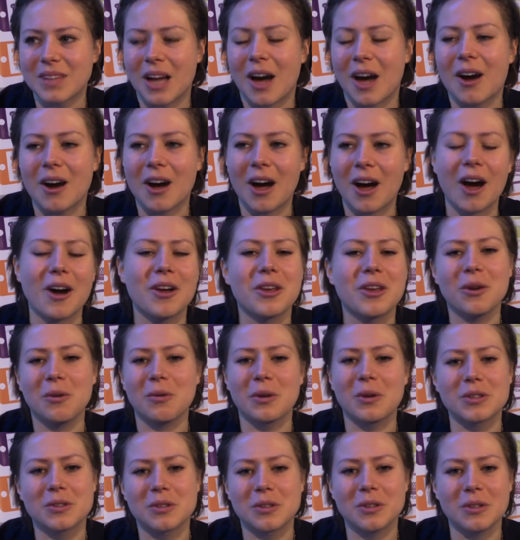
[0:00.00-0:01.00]
how you
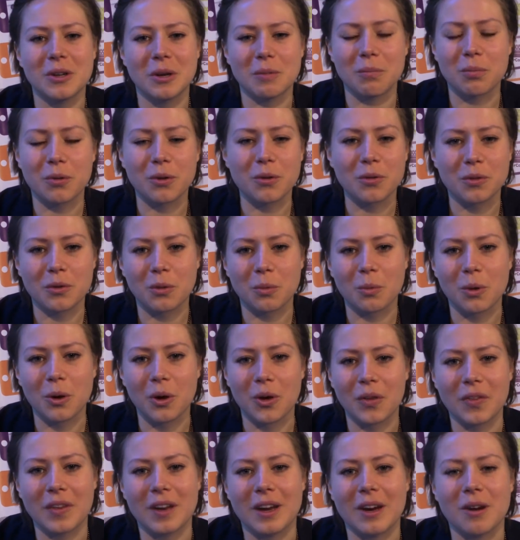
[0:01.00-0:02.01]
want to improve the
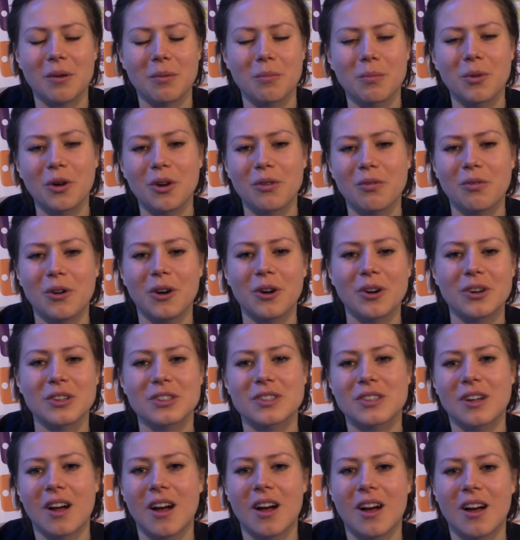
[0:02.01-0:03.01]
world. They are more
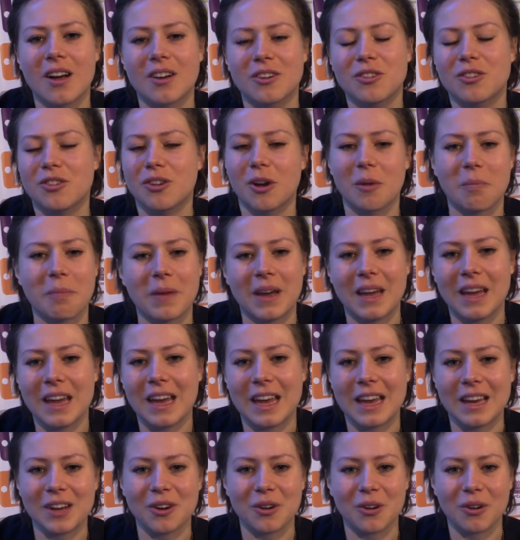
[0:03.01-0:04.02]
focused on
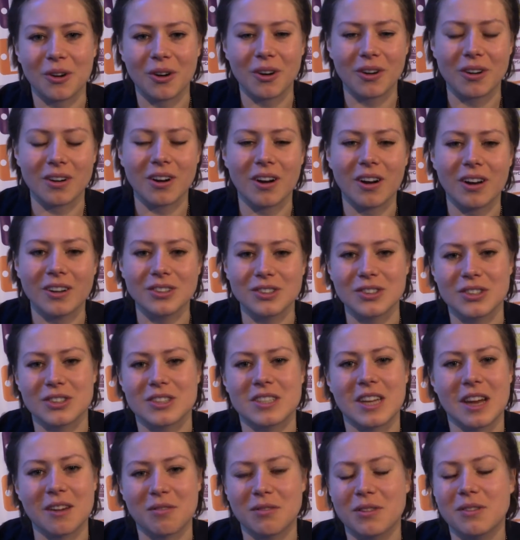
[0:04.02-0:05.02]
shopping or on
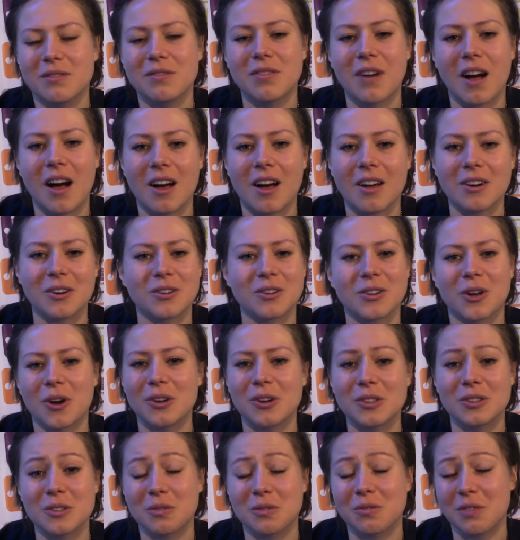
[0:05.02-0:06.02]
just having fun or
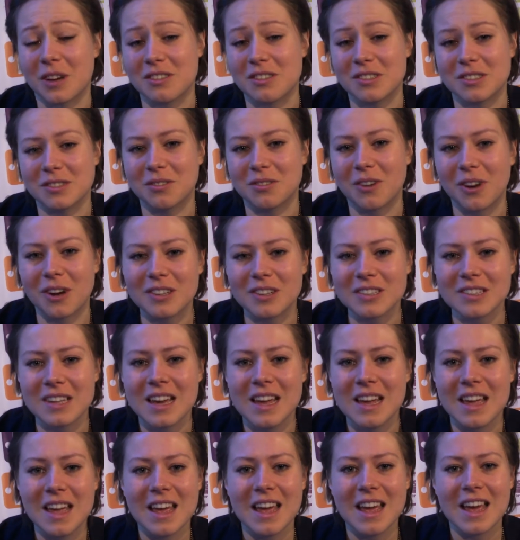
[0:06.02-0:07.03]
going to festivals,
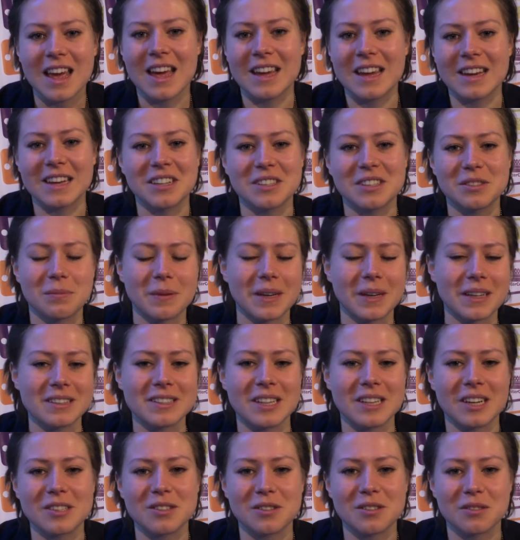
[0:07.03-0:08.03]
and they
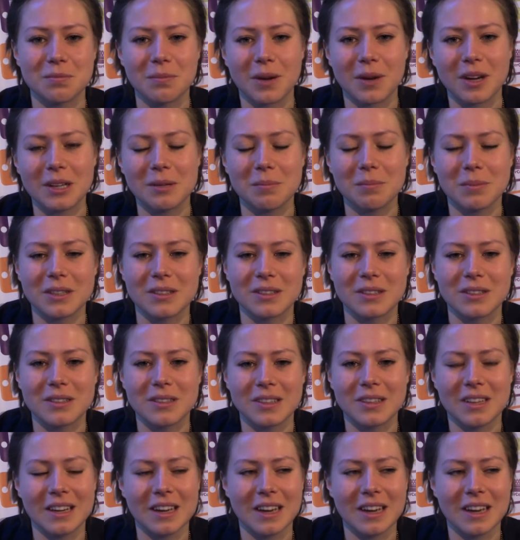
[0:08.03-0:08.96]
spend tons of money, but